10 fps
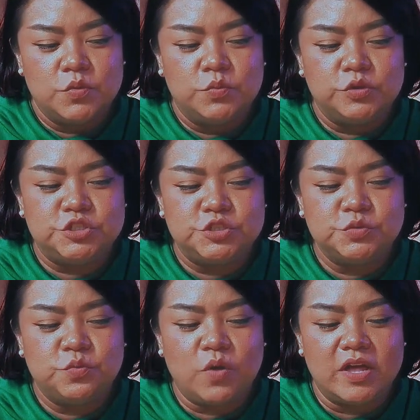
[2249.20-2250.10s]
would
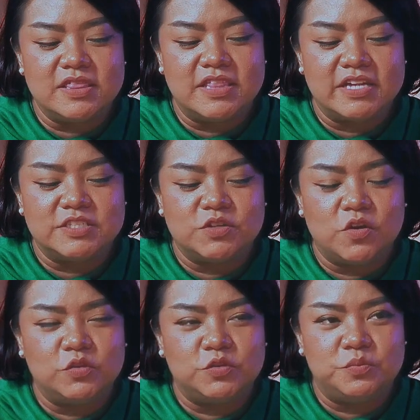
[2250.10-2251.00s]
you want that
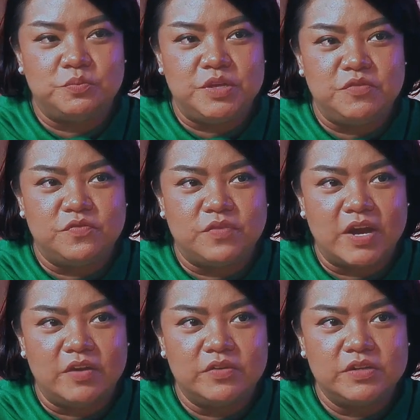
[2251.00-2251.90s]
song to be
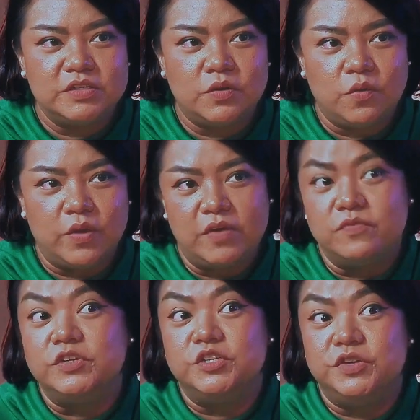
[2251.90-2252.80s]
viral or
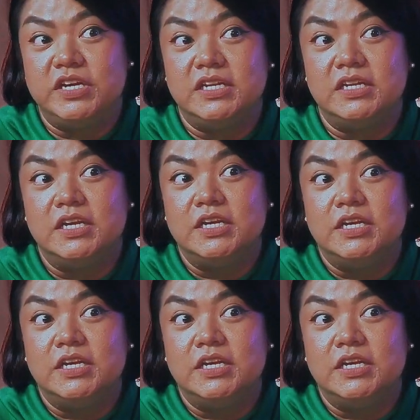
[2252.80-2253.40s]
evergreen?